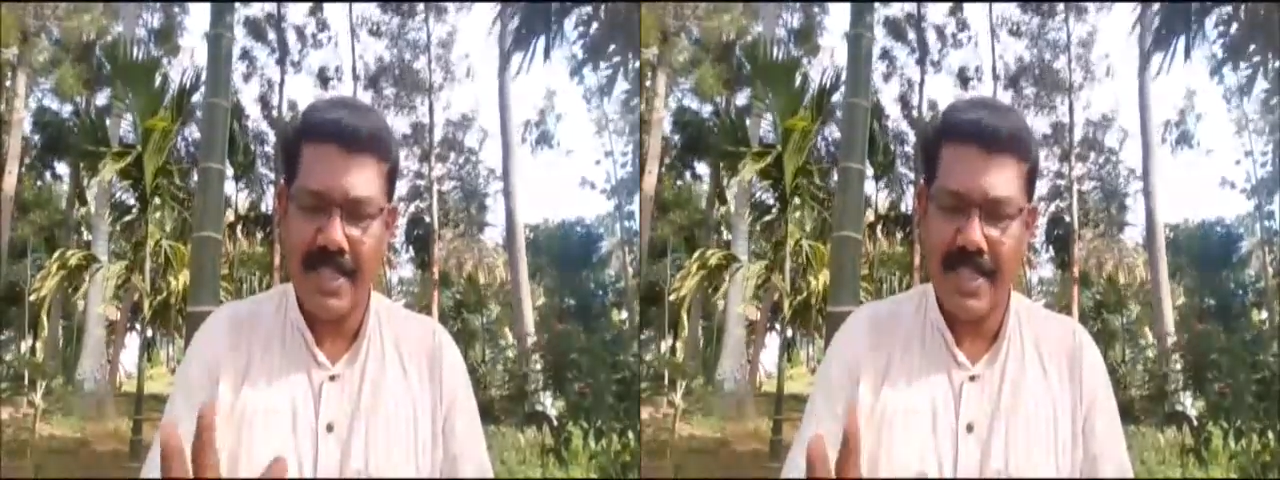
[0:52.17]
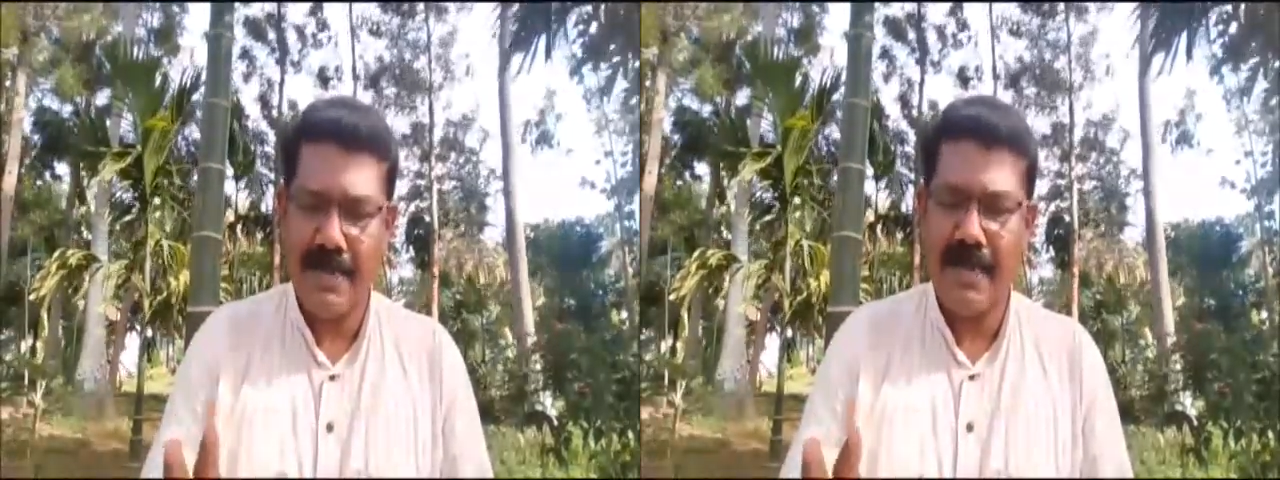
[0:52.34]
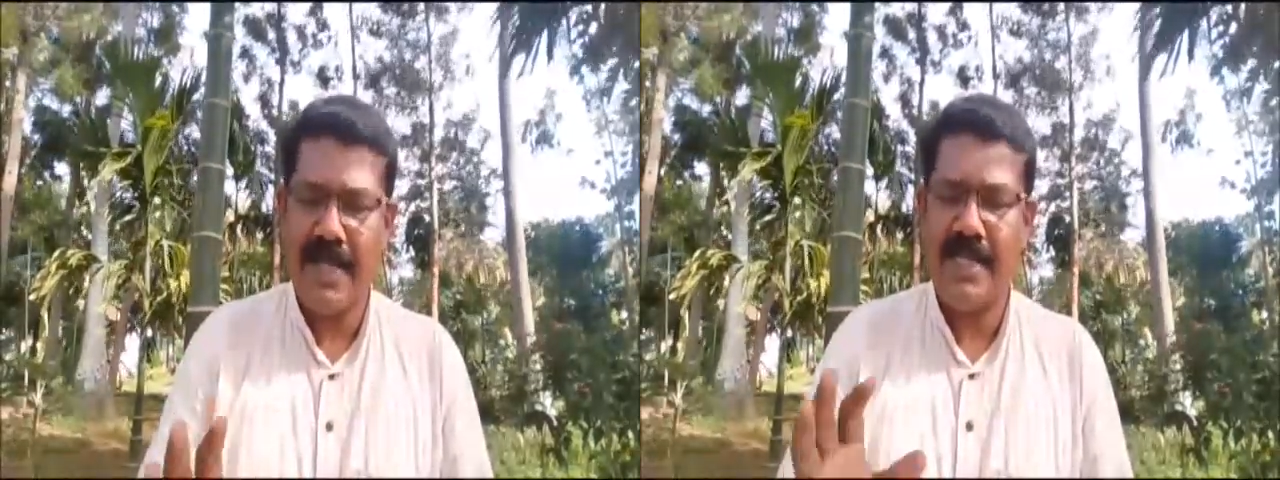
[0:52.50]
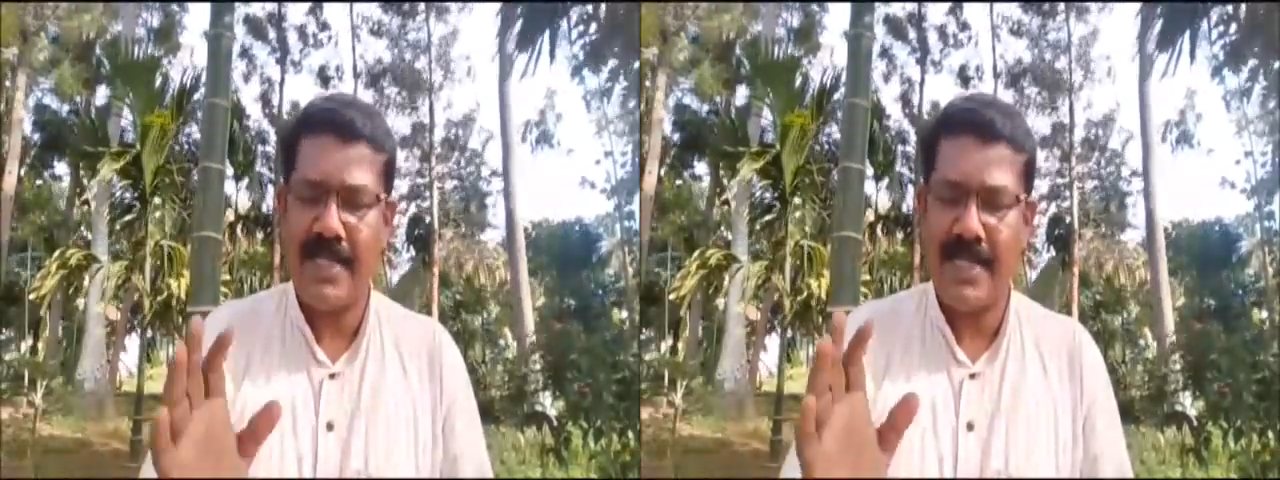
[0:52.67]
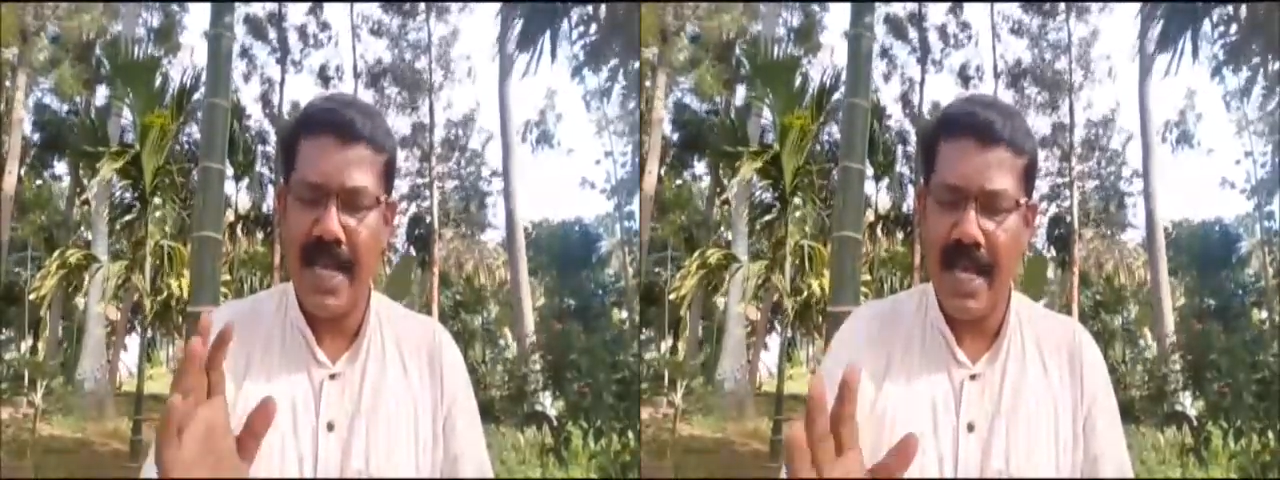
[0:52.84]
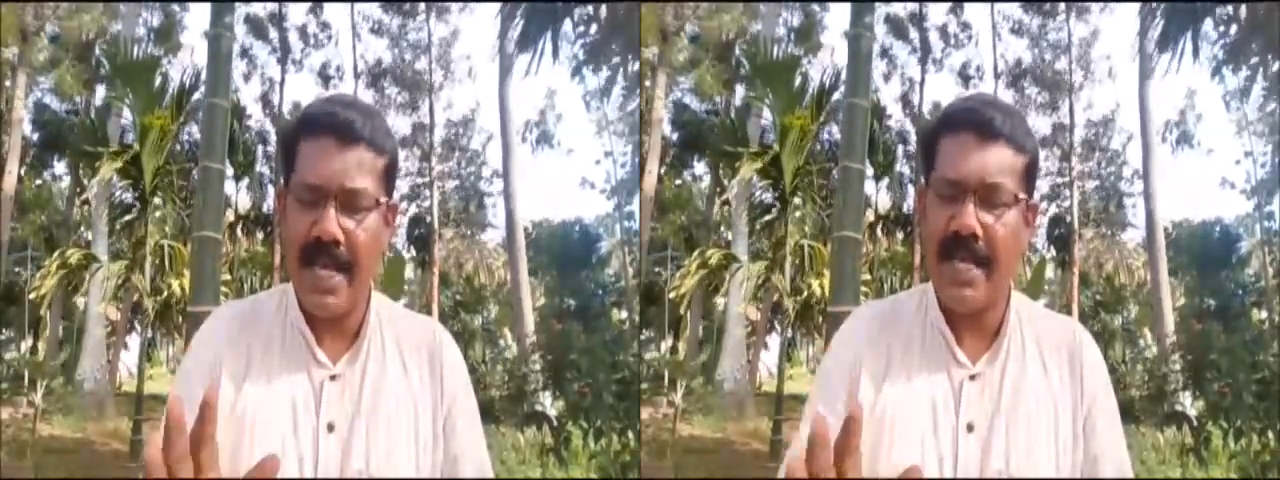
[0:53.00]

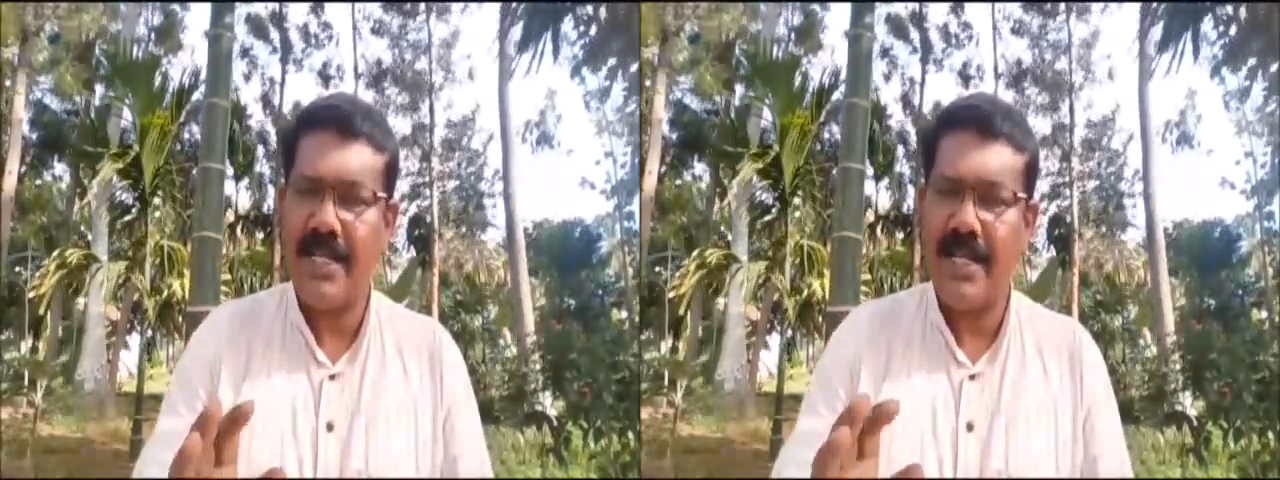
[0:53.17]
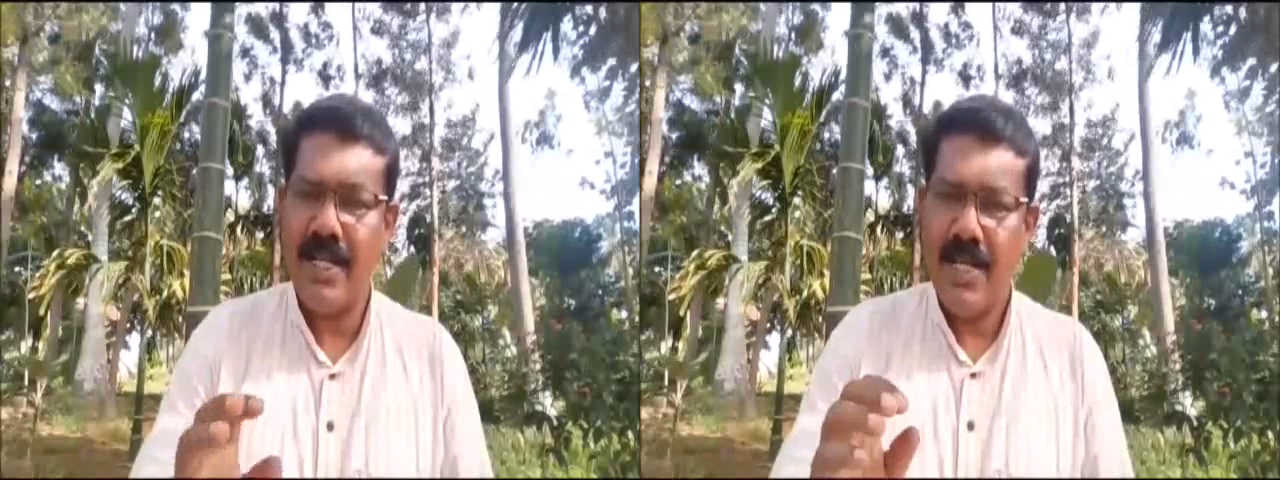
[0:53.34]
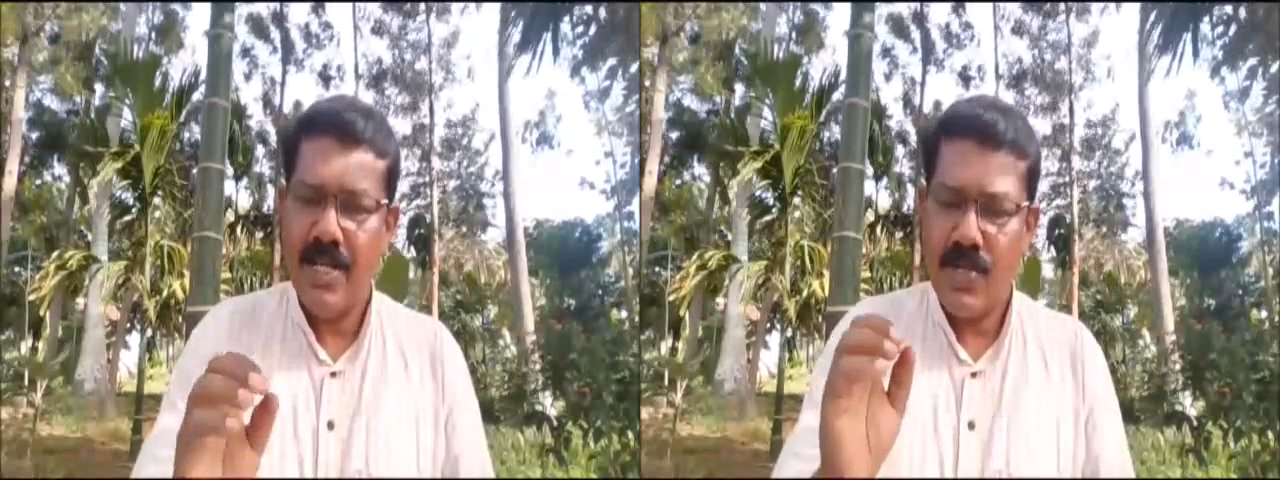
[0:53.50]
suspense and